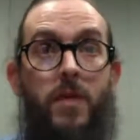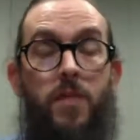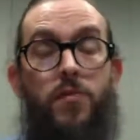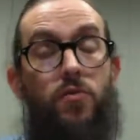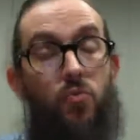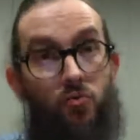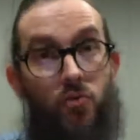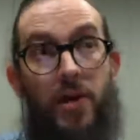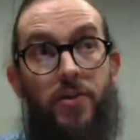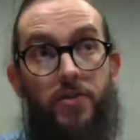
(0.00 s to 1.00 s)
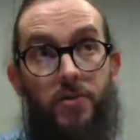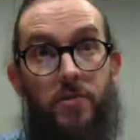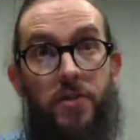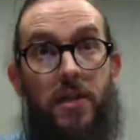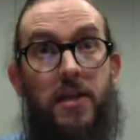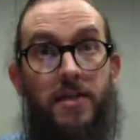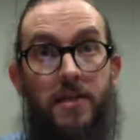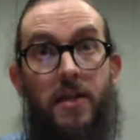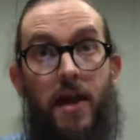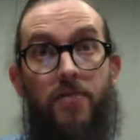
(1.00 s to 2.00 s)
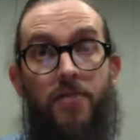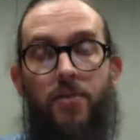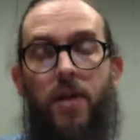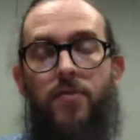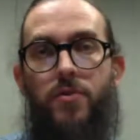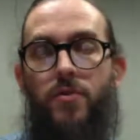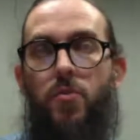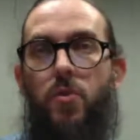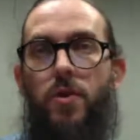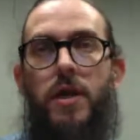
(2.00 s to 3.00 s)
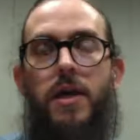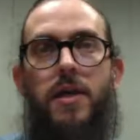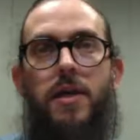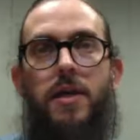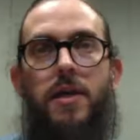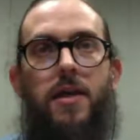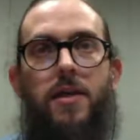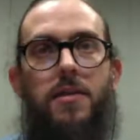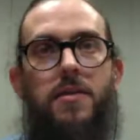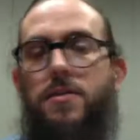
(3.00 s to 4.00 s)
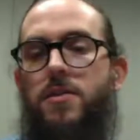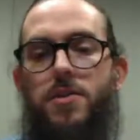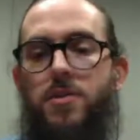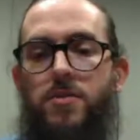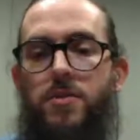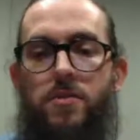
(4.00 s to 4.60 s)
if you write your subject line after your work, this just goes